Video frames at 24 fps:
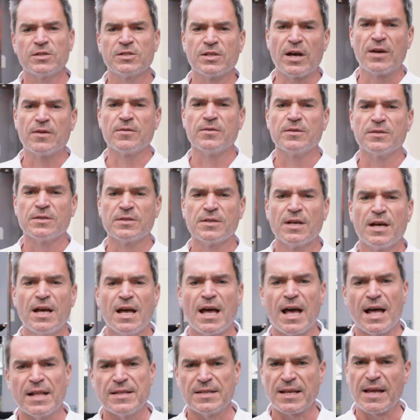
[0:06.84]
Stones,
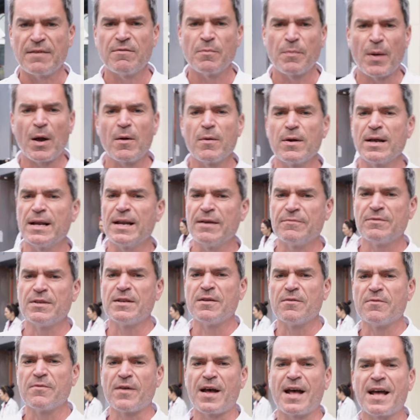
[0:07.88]
and David Bowie lived
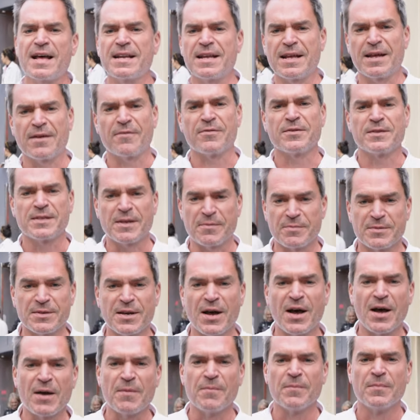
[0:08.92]
in a van here for some
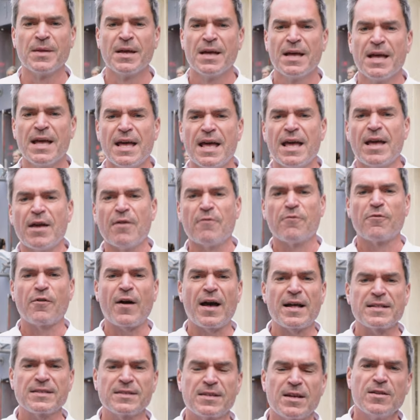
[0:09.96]
time. In
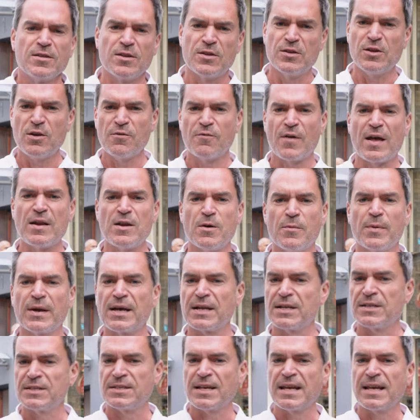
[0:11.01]
fact, the new venue we're going to